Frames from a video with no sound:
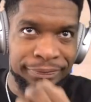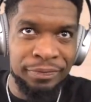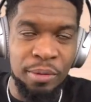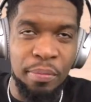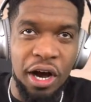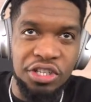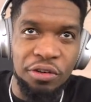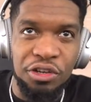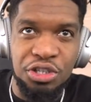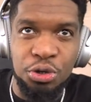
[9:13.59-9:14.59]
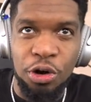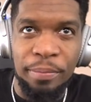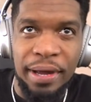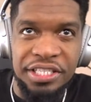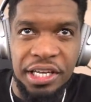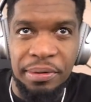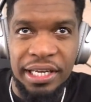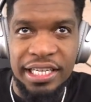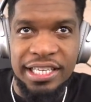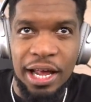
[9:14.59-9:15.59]
The Bucks are for sure the best team in
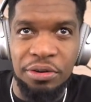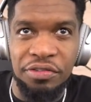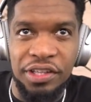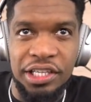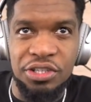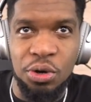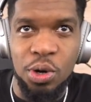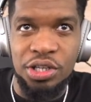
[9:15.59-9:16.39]
the East. I don't even think it's a